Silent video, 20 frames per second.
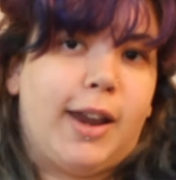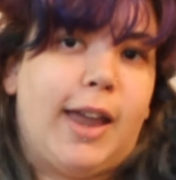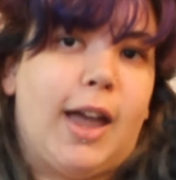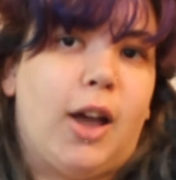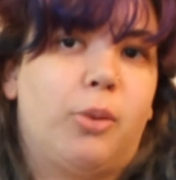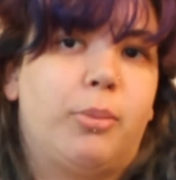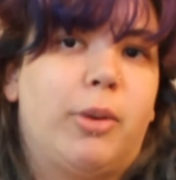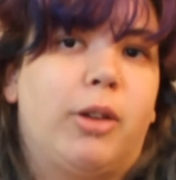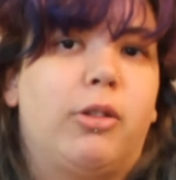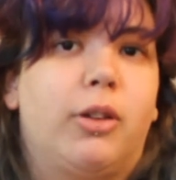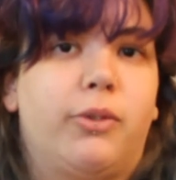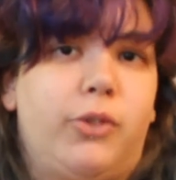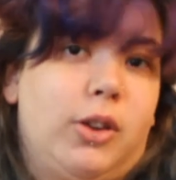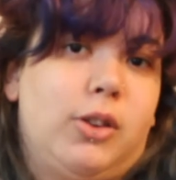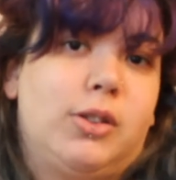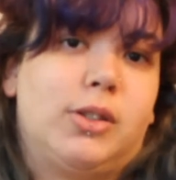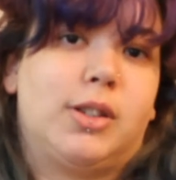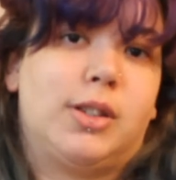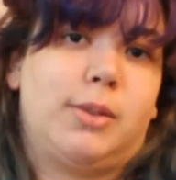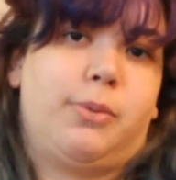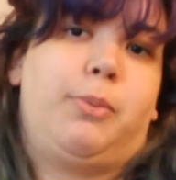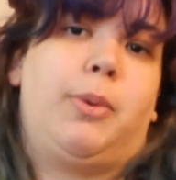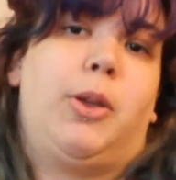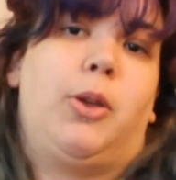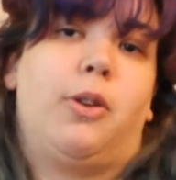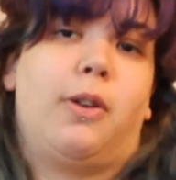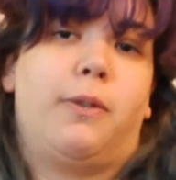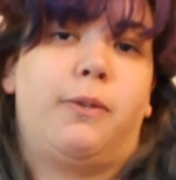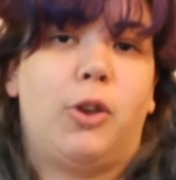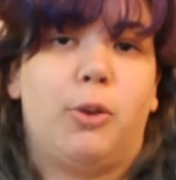out my reviews because
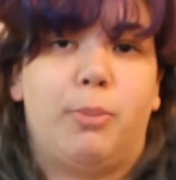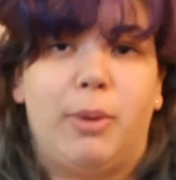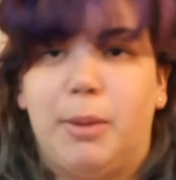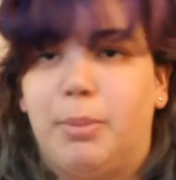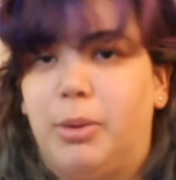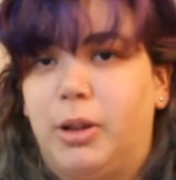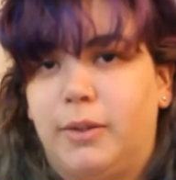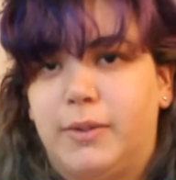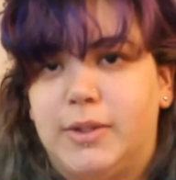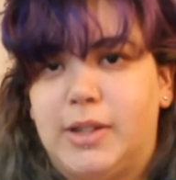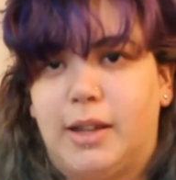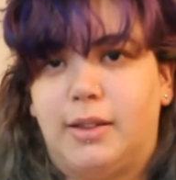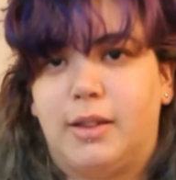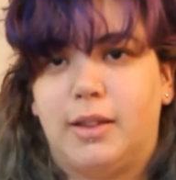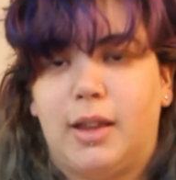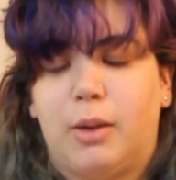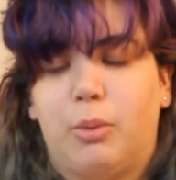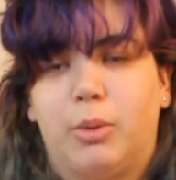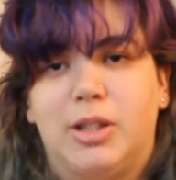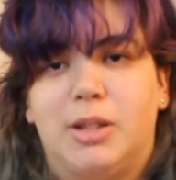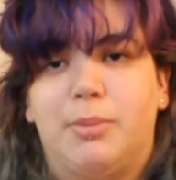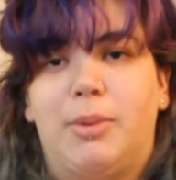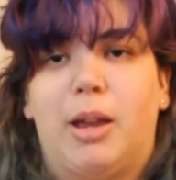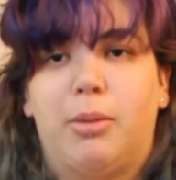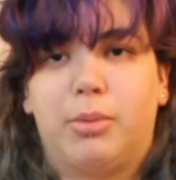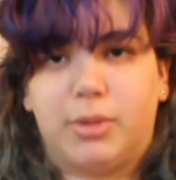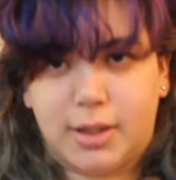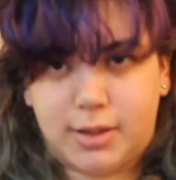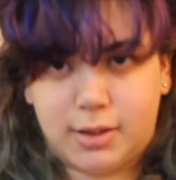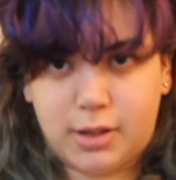a few people have said that they want to be
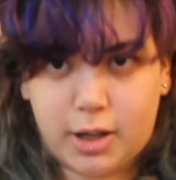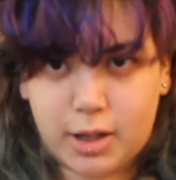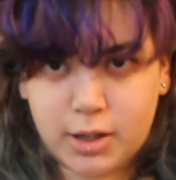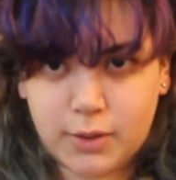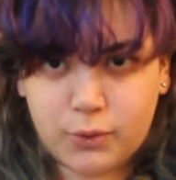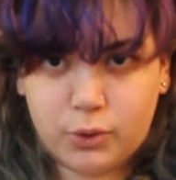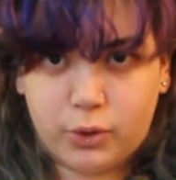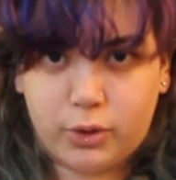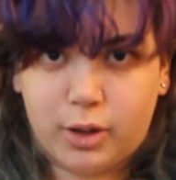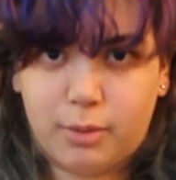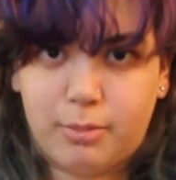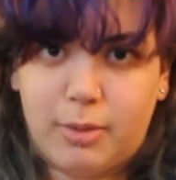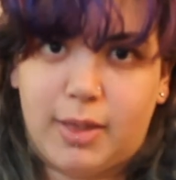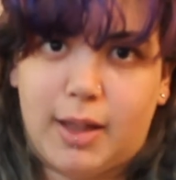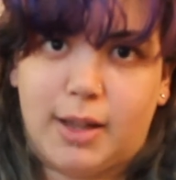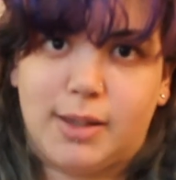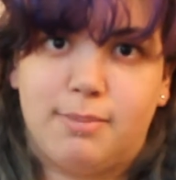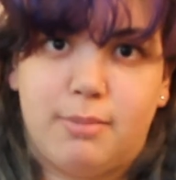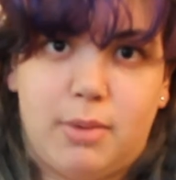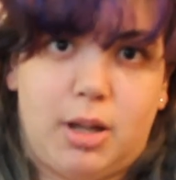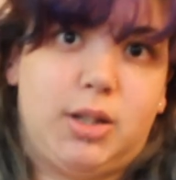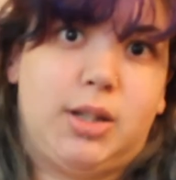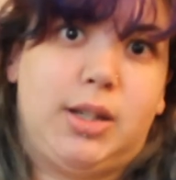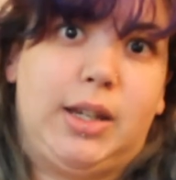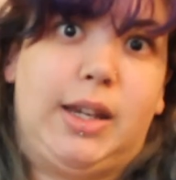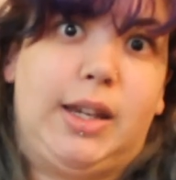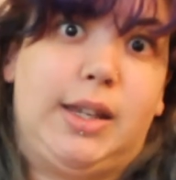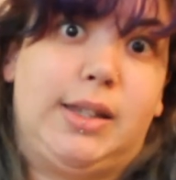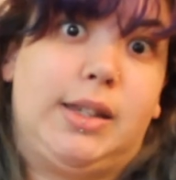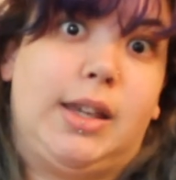able to search for them, and that's much
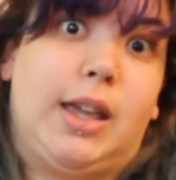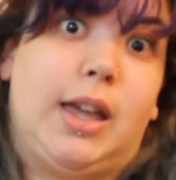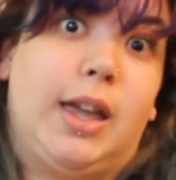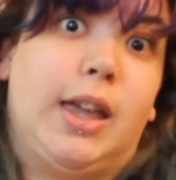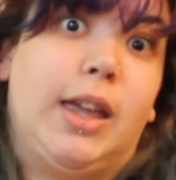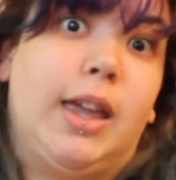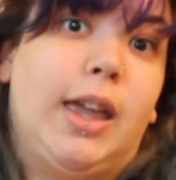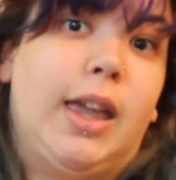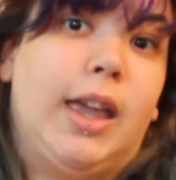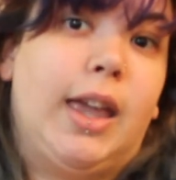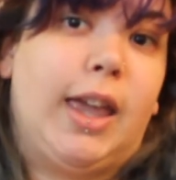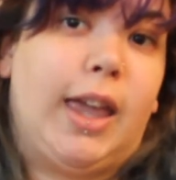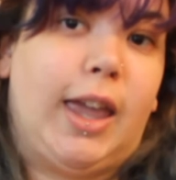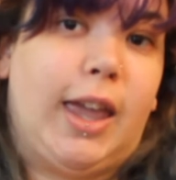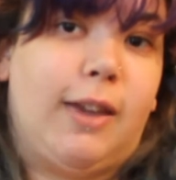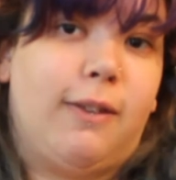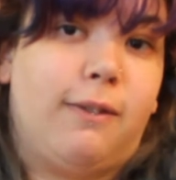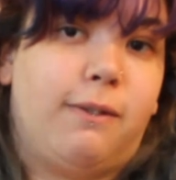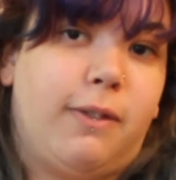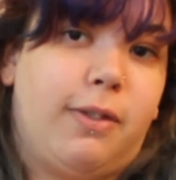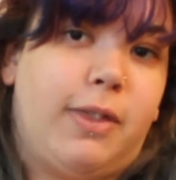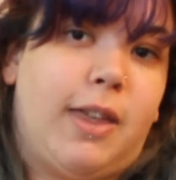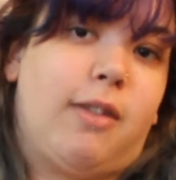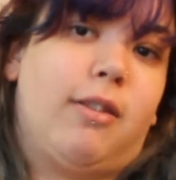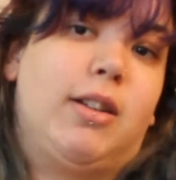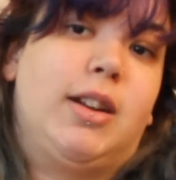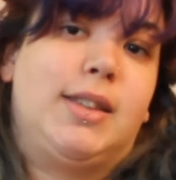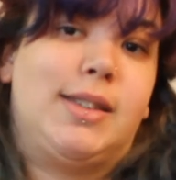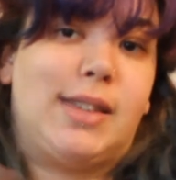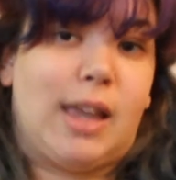easier if they're
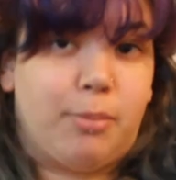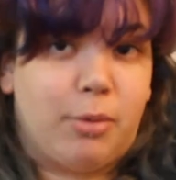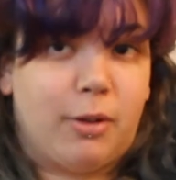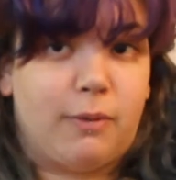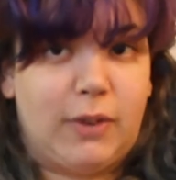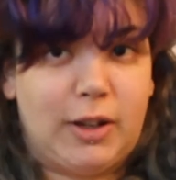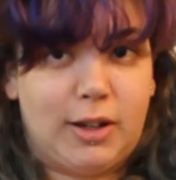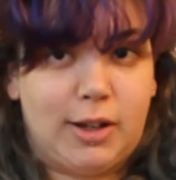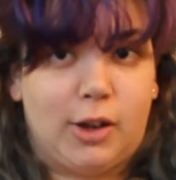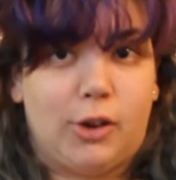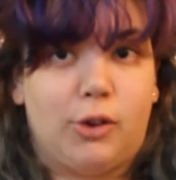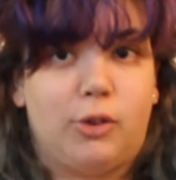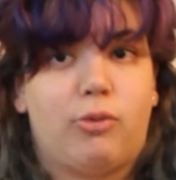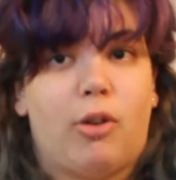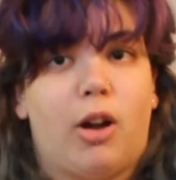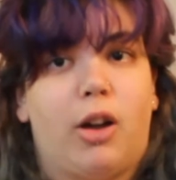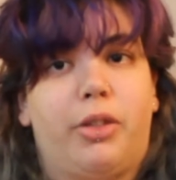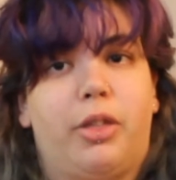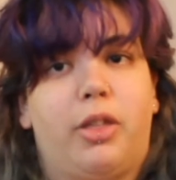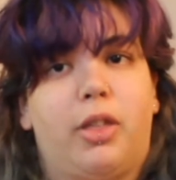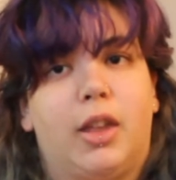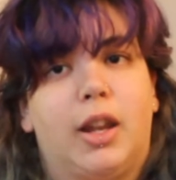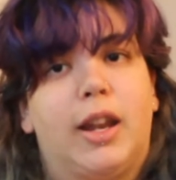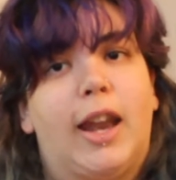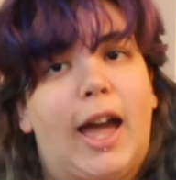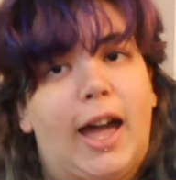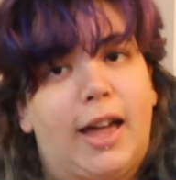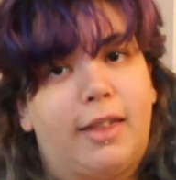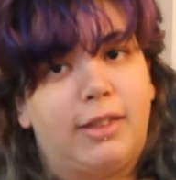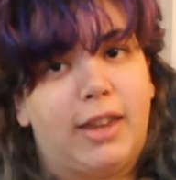in a separate video rather than
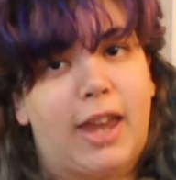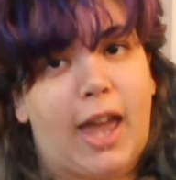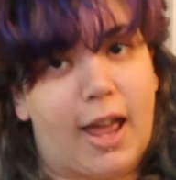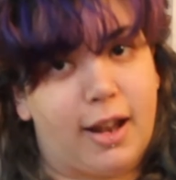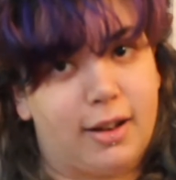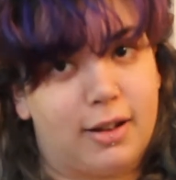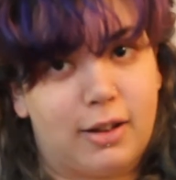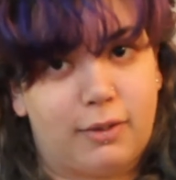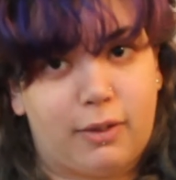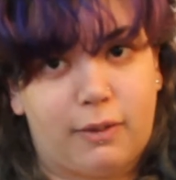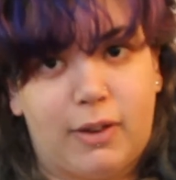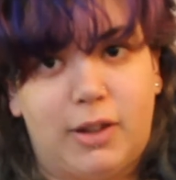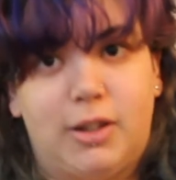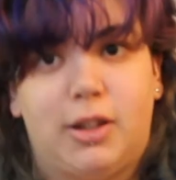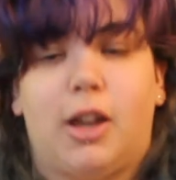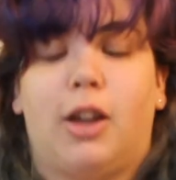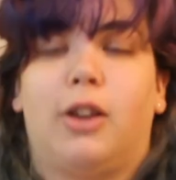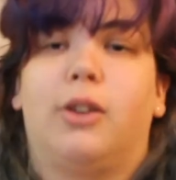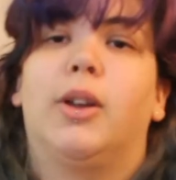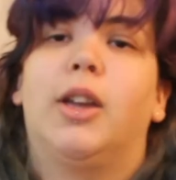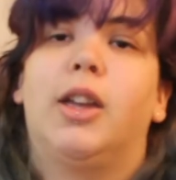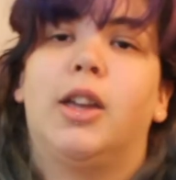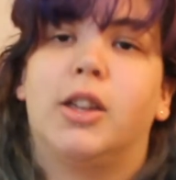at the end of a video.